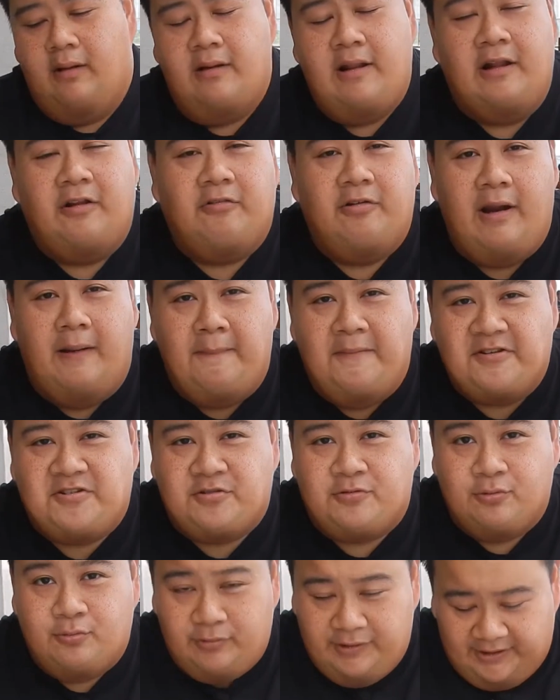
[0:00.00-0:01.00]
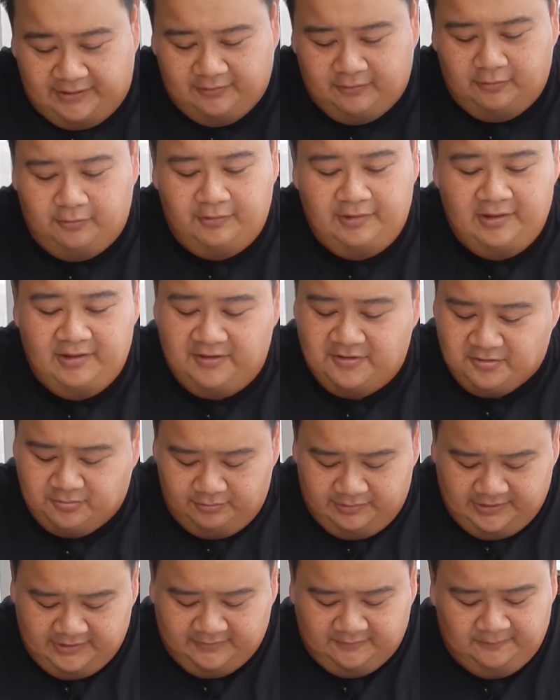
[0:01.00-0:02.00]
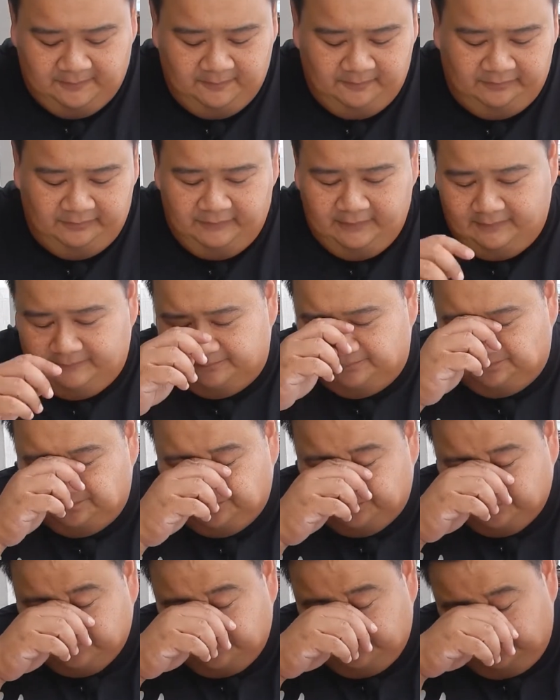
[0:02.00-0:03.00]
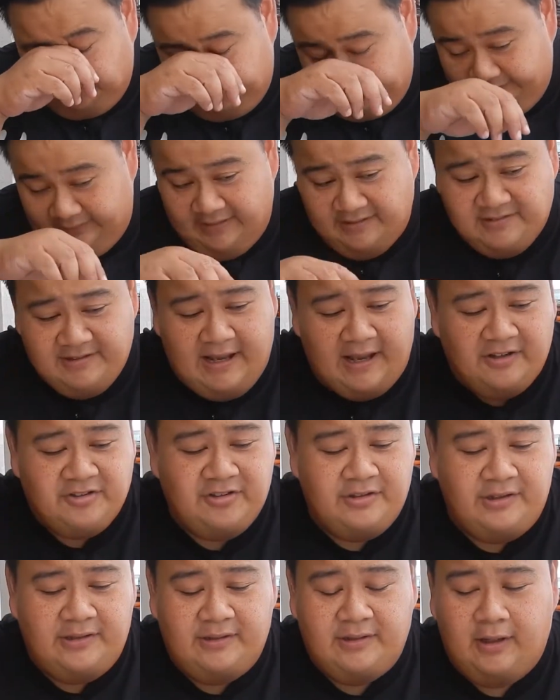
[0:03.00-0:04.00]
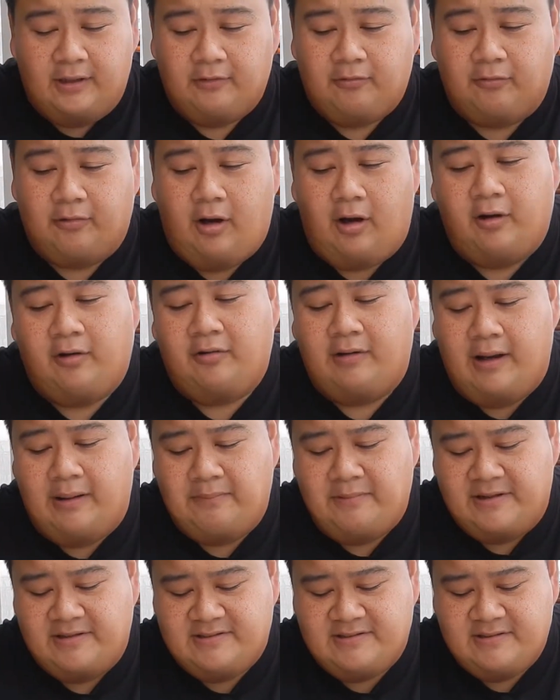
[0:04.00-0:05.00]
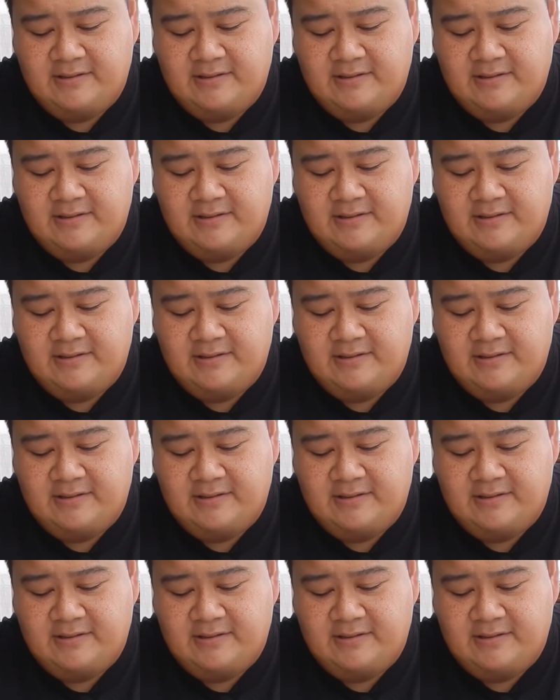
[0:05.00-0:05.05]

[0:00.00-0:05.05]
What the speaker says: That crab is sweet, really sweet. It's actually not rock crab.